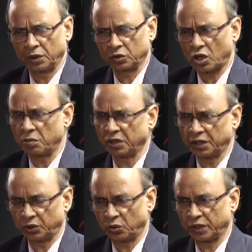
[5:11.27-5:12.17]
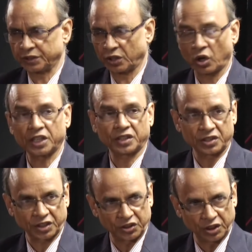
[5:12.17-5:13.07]
commonly known as the
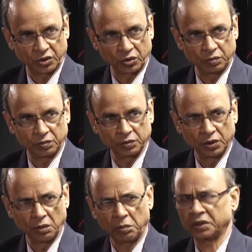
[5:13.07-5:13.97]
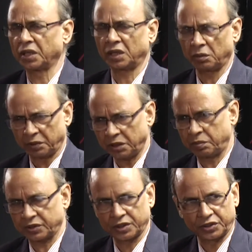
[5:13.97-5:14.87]
Rocky-Tansky syndrome. But there are many
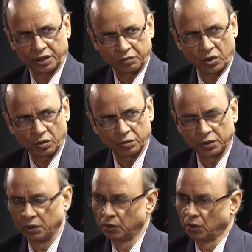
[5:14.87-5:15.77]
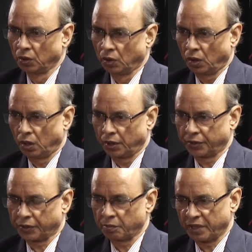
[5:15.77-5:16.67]
persons involved,
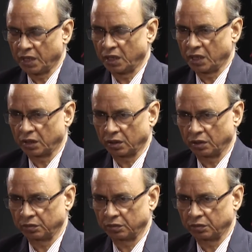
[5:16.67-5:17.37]
and Mayer,